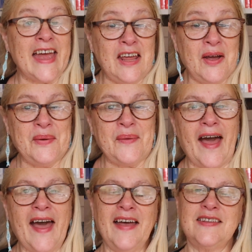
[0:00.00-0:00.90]
Hello
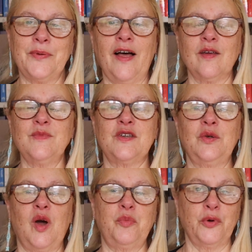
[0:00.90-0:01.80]
and welcome
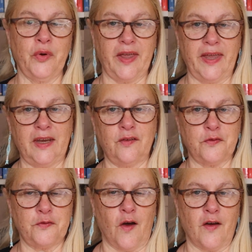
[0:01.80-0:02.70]
to A Book in
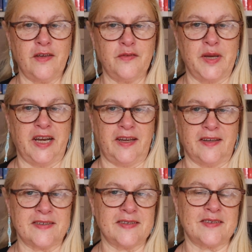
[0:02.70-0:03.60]
5
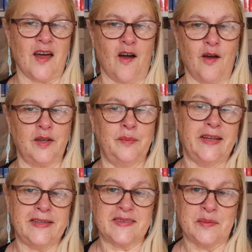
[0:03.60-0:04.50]
Minutes. I'm
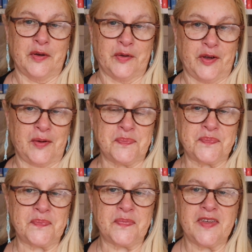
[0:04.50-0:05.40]
Lindsay Milner.
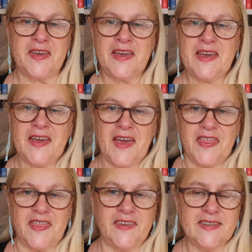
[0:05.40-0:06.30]

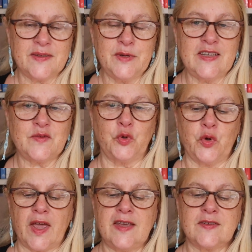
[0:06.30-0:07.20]
This week's
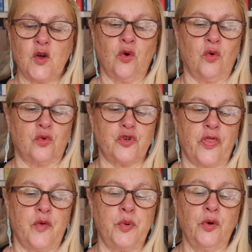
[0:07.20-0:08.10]
book is called
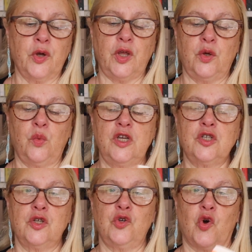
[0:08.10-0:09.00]
The Book You
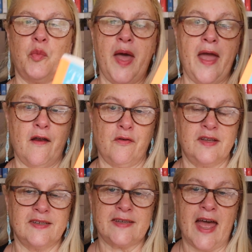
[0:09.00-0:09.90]
Wish Your
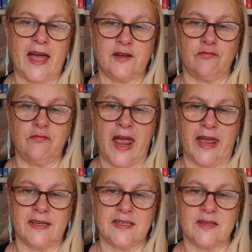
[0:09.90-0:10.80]
Parents Had
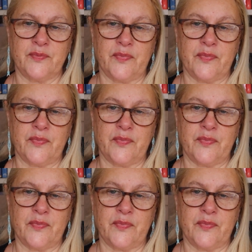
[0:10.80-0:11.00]
Read,